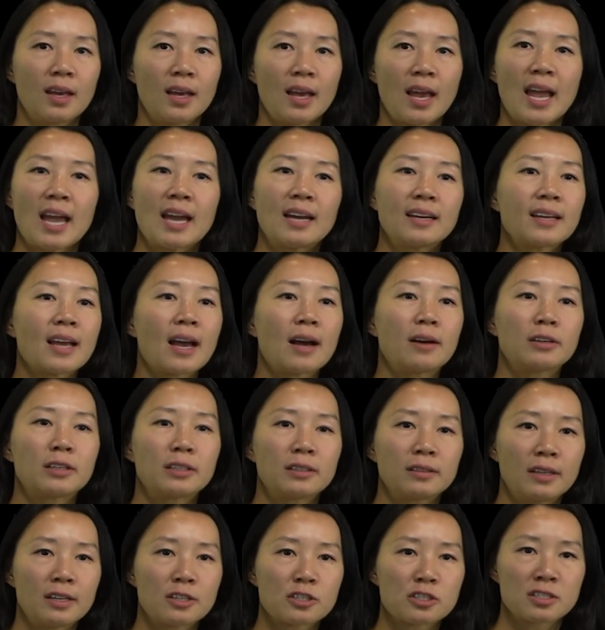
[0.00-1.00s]
Hand
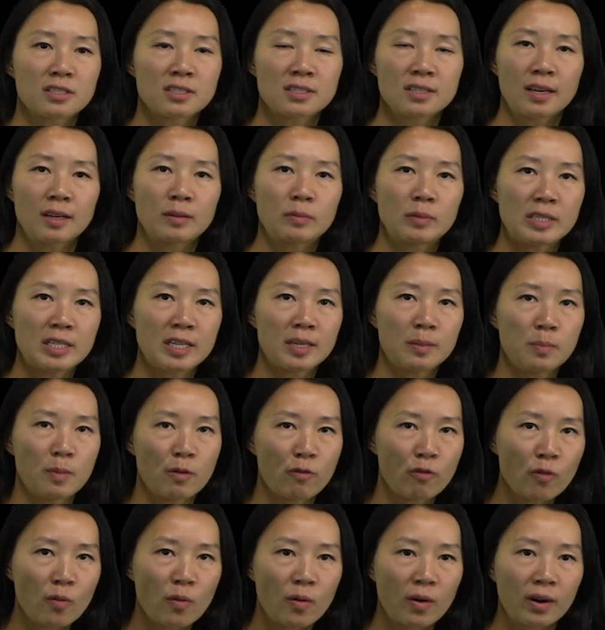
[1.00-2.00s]
calculations like we did
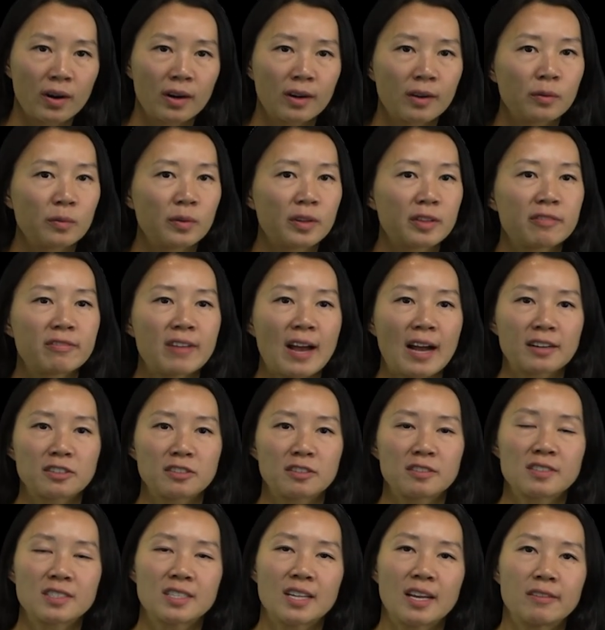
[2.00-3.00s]
before with
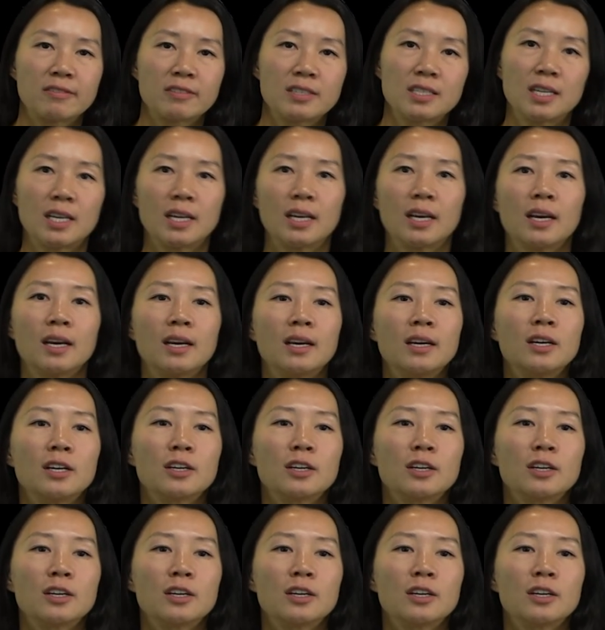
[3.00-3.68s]
factor of safety